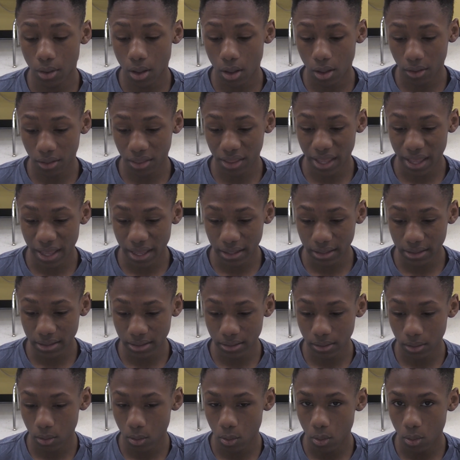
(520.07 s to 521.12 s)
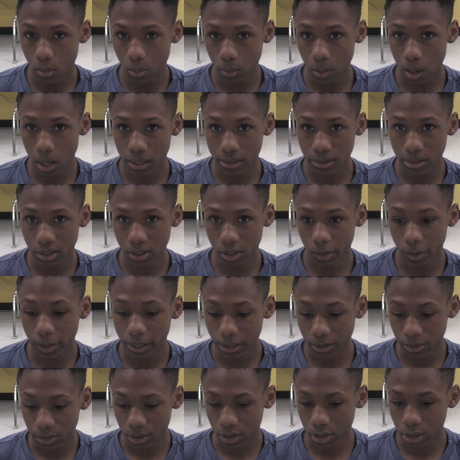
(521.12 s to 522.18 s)
all that. Us, the
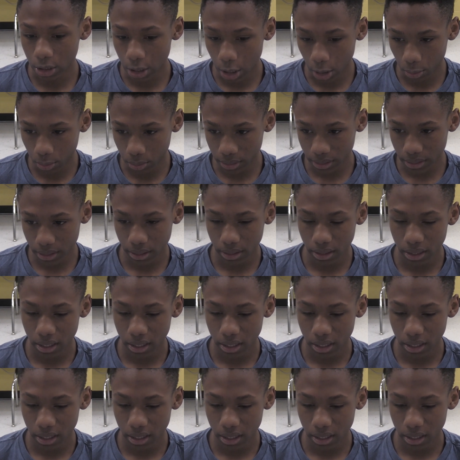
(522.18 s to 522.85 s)
creators, don't.